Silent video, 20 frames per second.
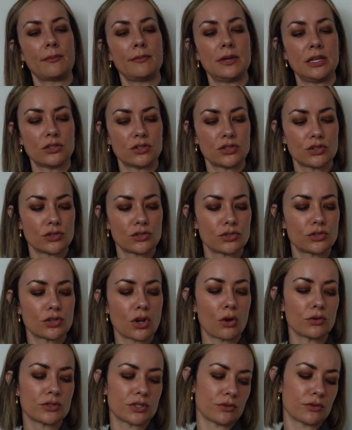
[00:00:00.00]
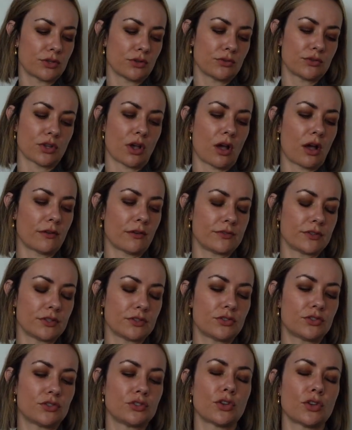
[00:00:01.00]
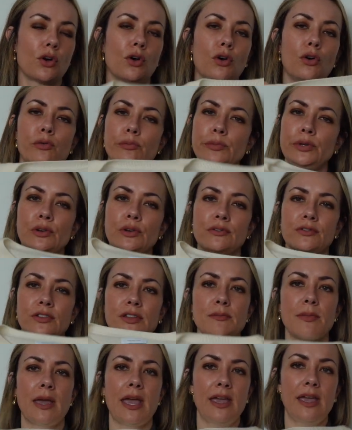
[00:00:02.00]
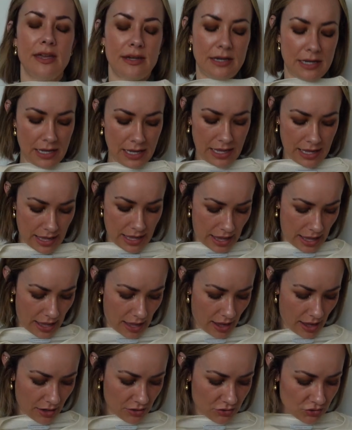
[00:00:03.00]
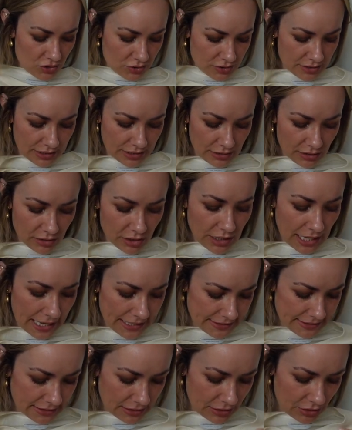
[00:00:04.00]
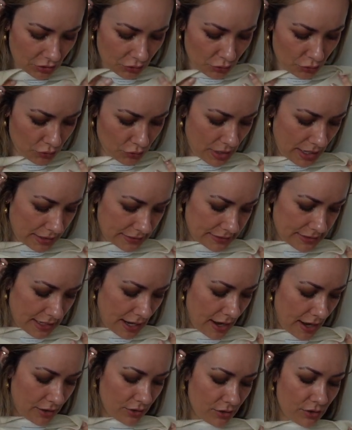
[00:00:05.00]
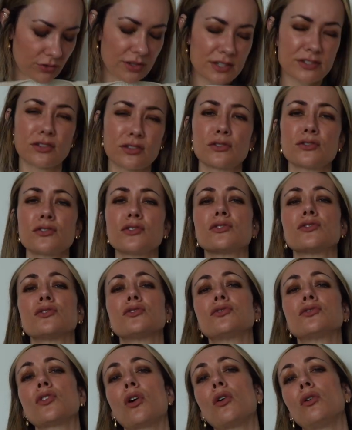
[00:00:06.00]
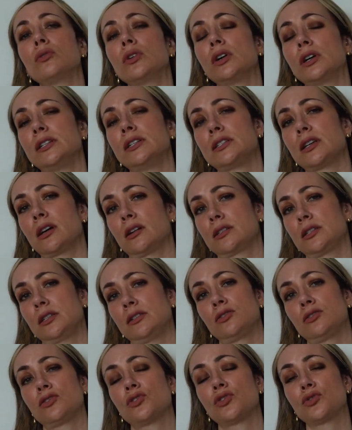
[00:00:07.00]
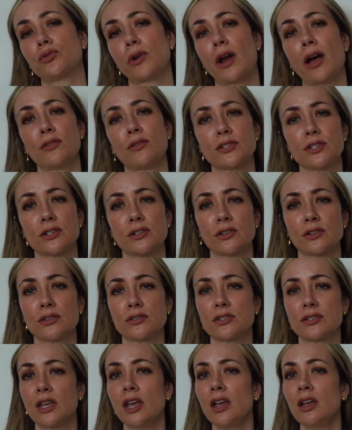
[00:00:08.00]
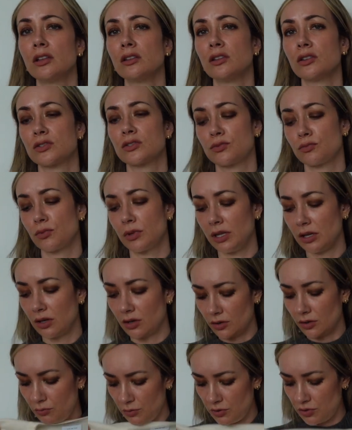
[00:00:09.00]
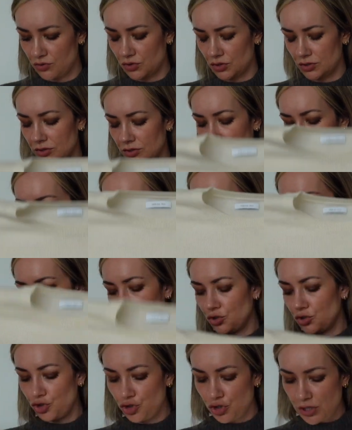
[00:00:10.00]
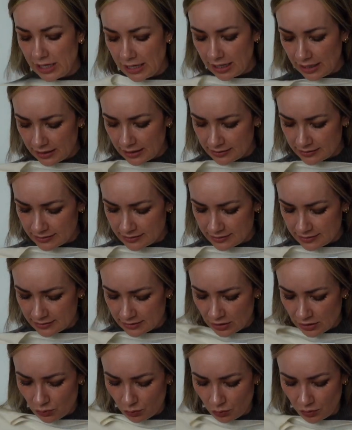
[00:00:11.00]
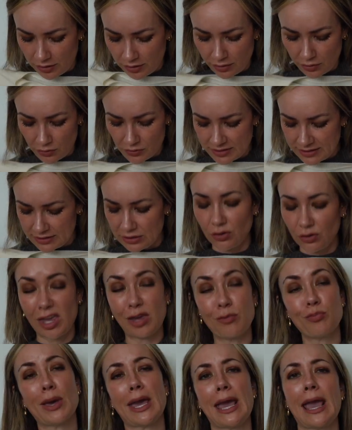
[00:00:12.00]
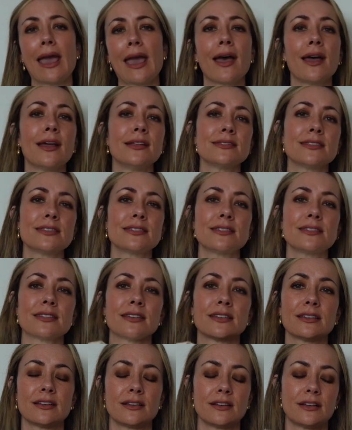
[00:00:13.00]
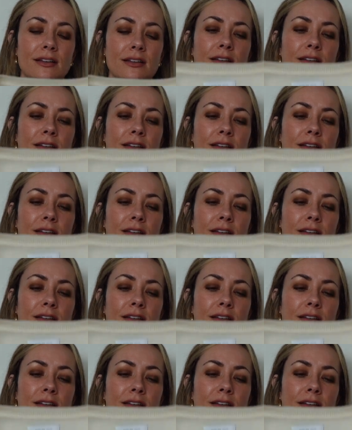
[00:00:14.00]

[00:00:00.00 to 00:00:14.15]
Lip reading: mean, so soft, so beautifully made, and just like a classic crew neck style. This looks so good tucked into trousers, looks really good with just jeans, with little silky pants. Oh,